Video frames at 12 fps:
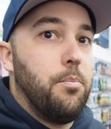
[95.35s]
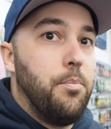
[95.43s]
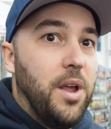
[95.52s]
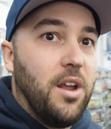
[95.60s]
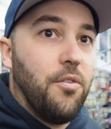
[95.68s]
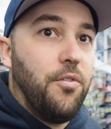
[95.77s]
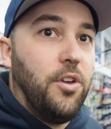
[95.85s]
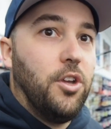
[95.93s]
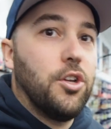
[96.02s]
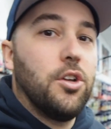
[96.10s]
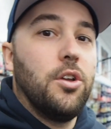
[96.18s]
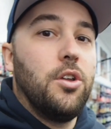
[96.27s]
bigger
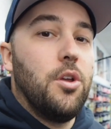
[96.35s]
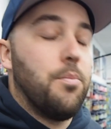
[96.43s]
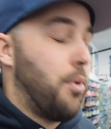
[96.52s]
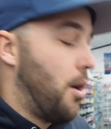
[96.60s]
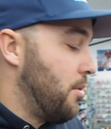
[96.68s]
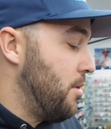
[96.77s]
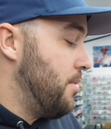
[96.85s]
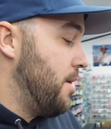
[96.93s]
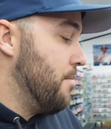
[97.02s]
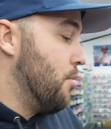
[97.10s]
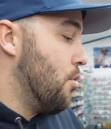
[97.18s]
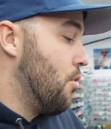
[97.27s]
fish, you'd probably be
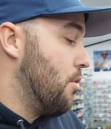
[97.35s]
more